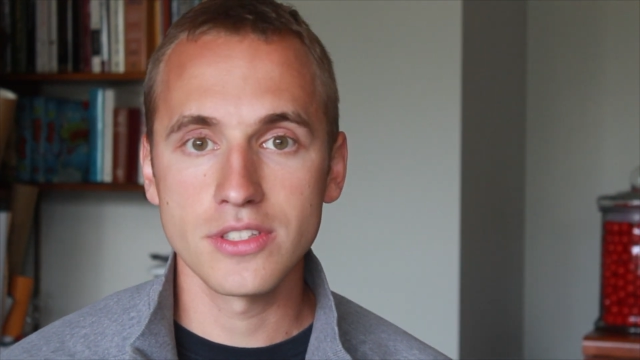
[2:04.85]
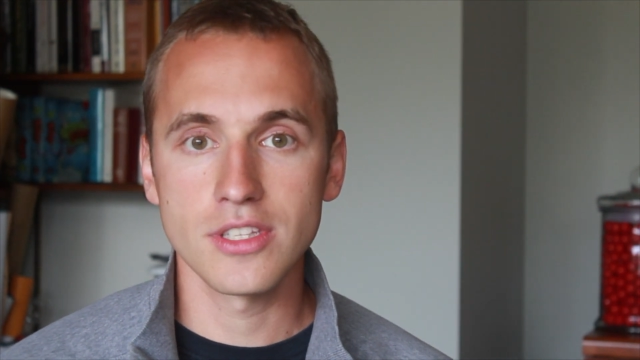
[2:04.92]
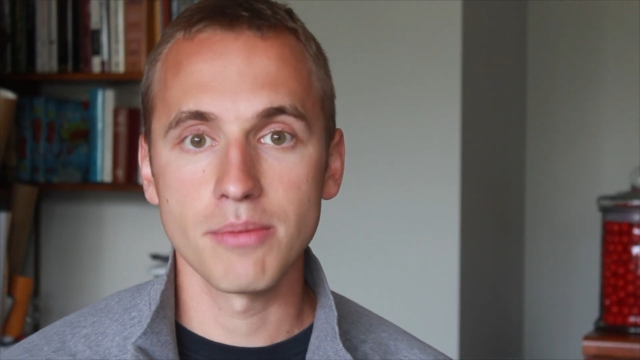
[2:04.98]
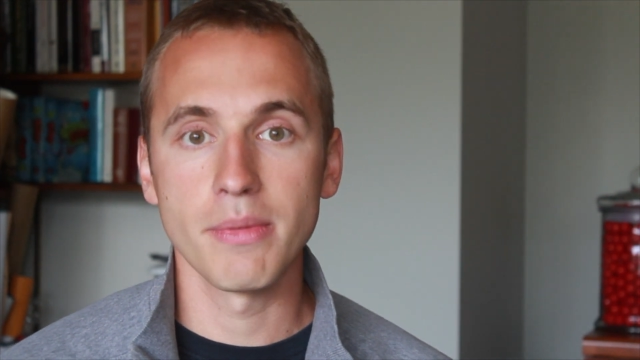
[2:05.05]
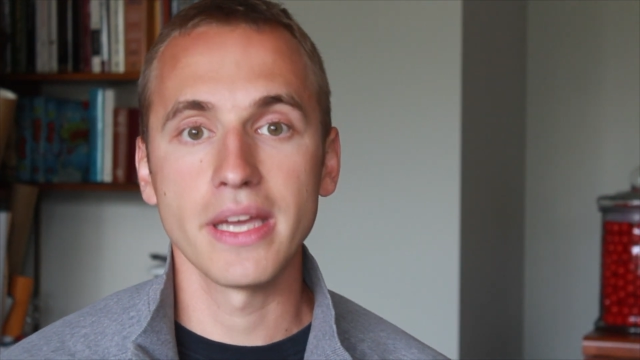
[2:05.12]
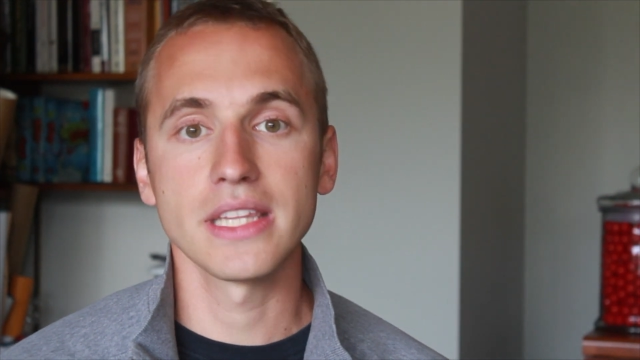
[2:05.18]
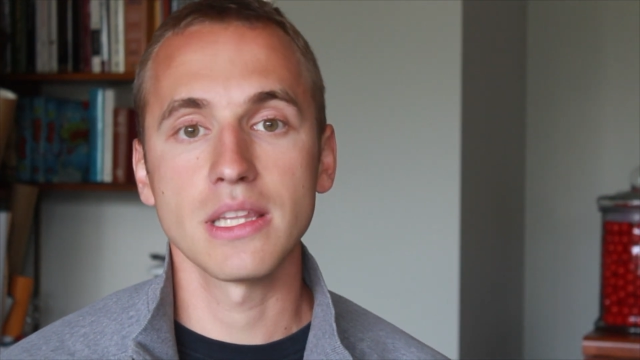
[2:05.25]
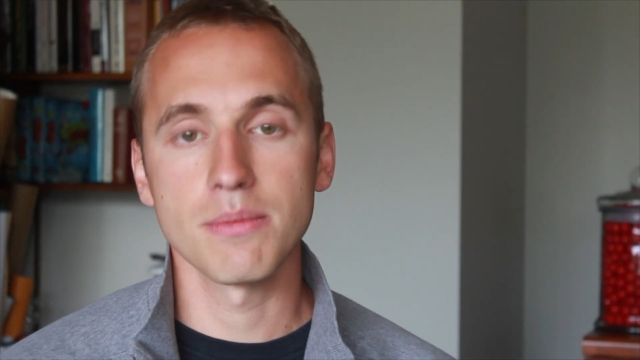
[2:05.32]
to
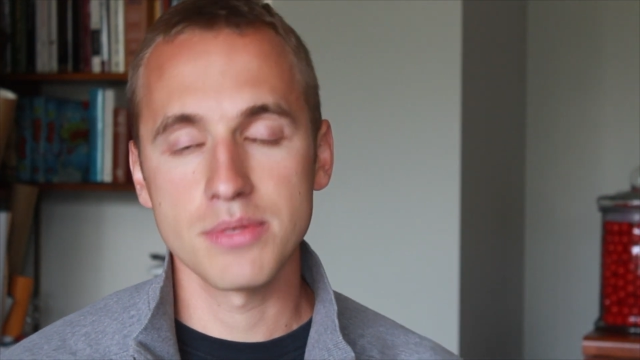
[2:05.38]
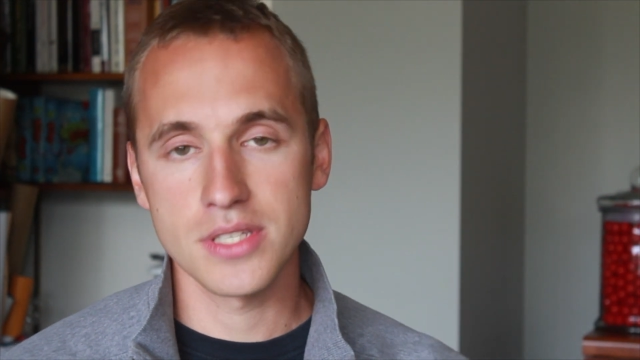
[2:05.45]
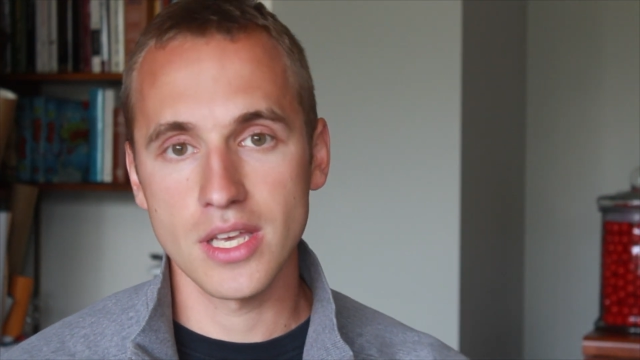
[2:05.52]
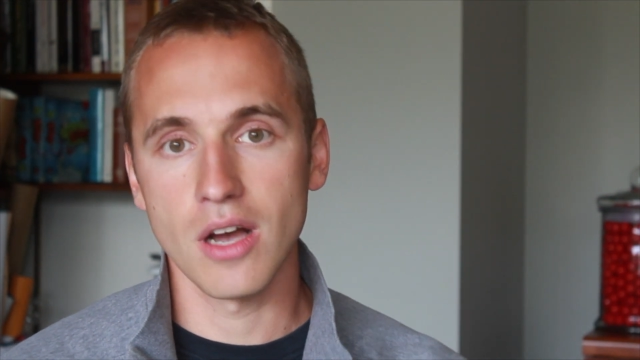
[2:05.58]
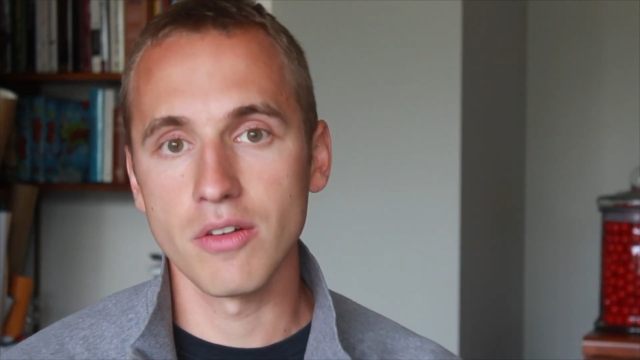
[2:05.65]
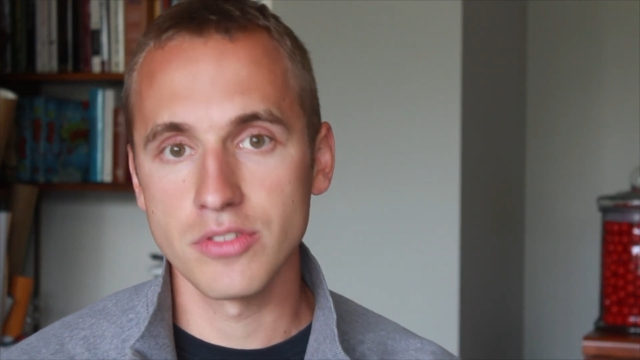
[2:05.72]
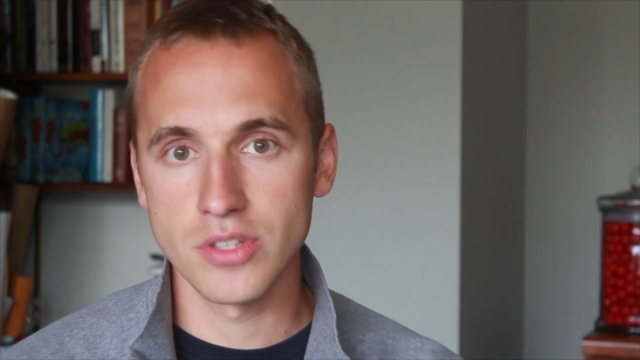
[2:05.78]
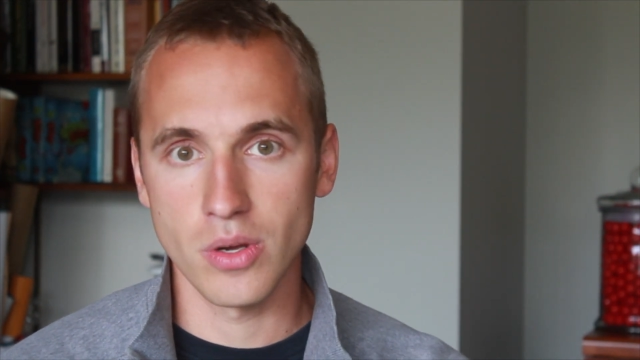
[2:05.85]
make
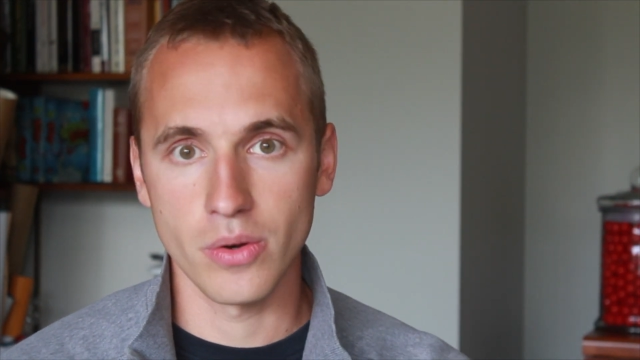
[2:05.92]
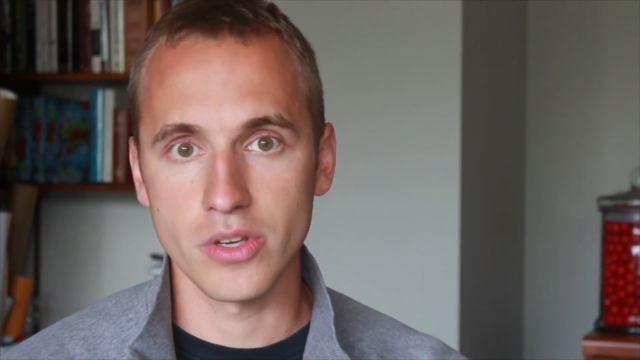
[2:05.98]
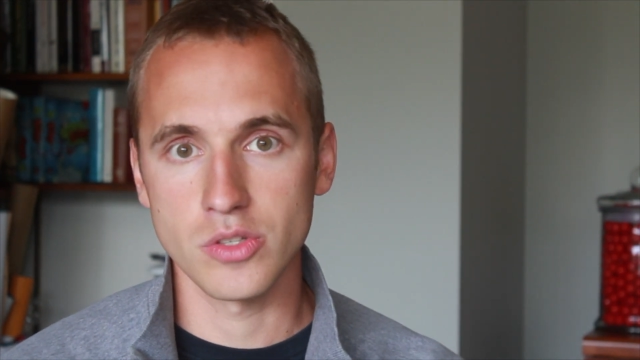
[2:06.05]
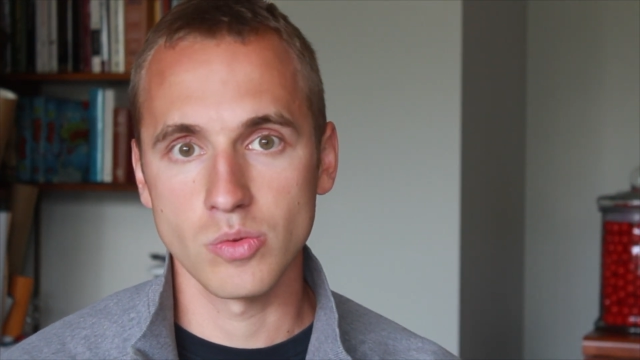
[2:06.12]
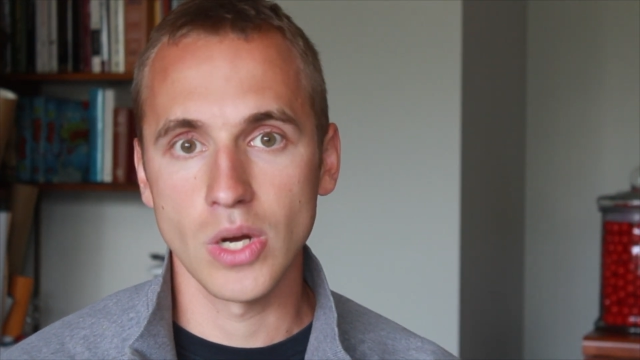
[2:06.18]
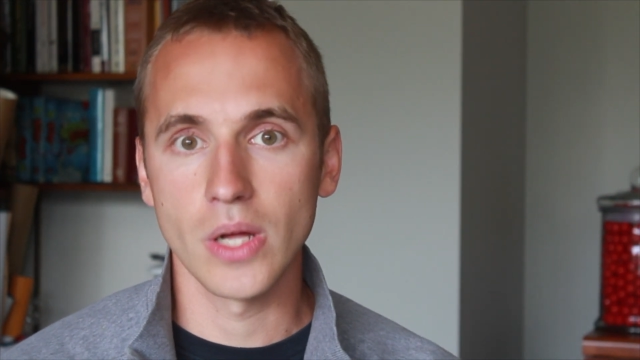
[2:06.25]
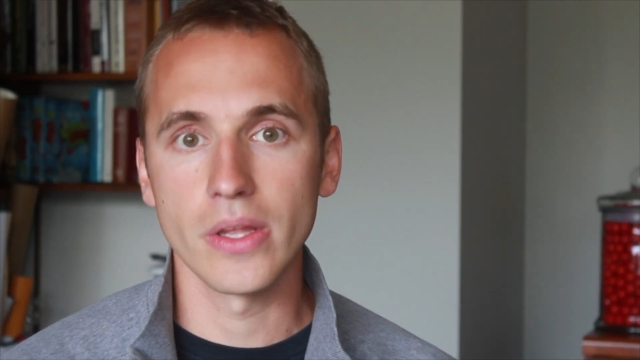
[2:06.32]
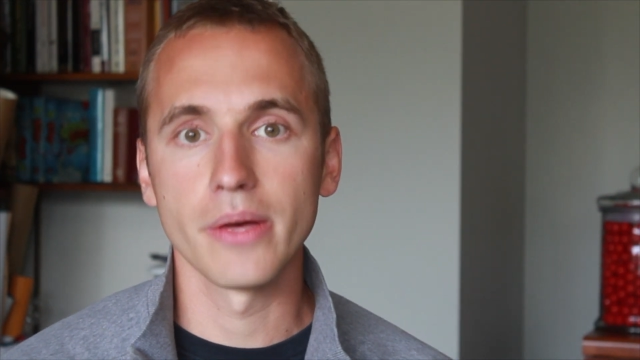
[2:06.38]
themselves known as well.